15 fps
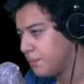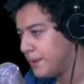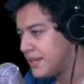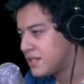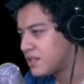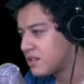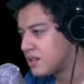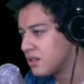
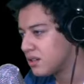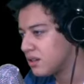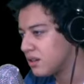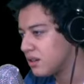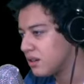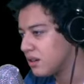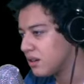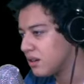Bitch.
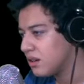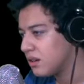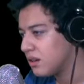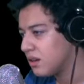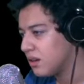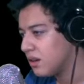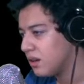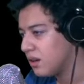
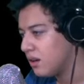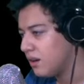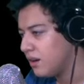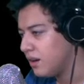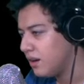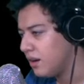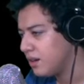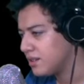
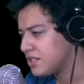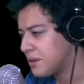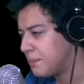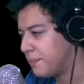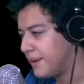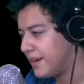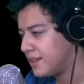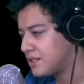You're such a
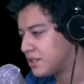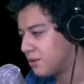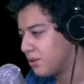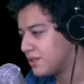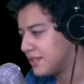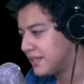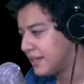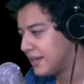bitch,
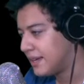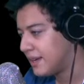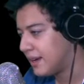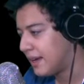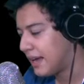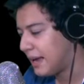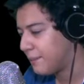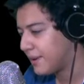Rosita.
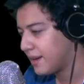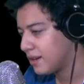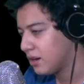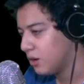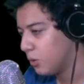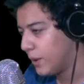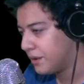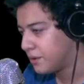I'm gonna
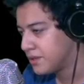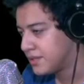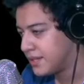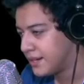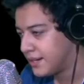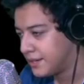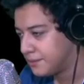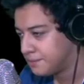go away,
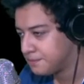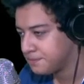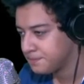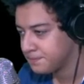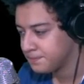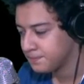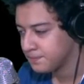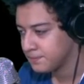Rosita.
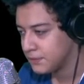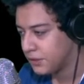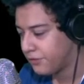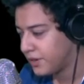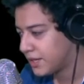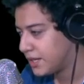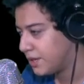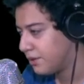
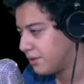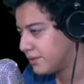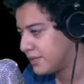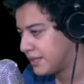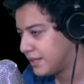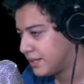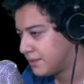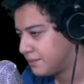Fuck you,
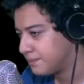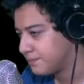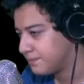Rosita.